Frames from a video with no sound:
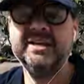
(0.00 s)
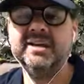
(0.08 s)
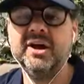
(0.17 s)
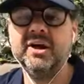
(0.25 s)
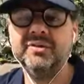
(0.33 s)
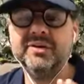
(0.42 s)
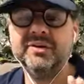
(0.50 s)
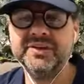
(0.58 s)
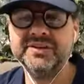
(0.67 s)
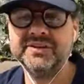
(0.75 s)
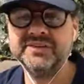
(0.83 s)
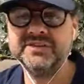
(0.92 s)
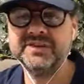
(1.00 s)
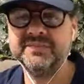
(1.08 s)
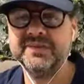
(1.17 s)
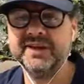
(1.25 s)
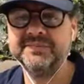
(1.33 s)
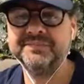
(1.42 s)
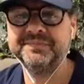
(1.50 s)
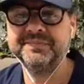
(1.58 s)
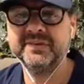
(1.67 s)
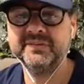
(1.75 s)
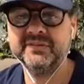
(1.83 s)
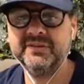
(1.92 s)
that this isn't something
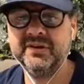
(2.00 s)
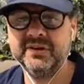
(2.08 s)
that